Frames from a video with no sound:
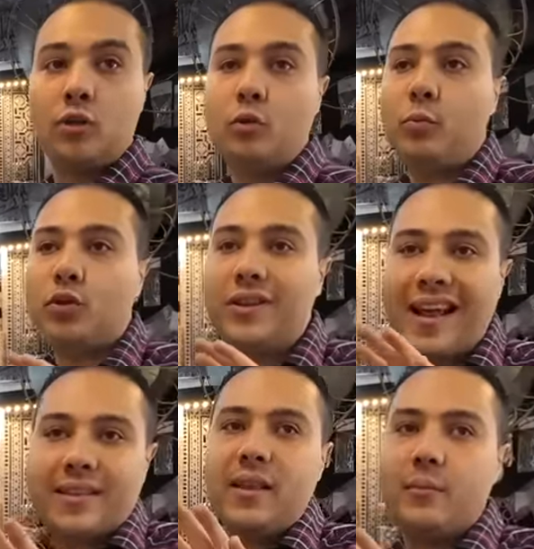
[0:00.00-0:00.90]
to
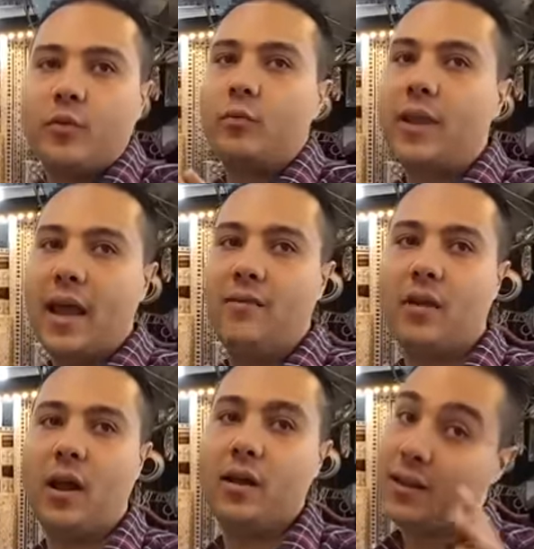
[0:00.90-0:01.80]
protect them from the
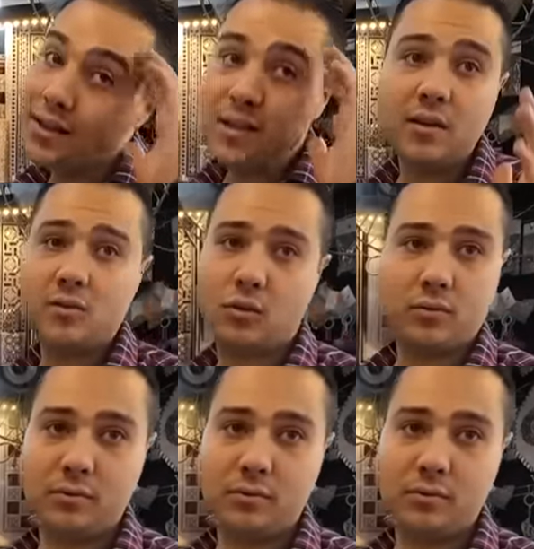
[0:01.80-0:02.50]
evil eye. They think so.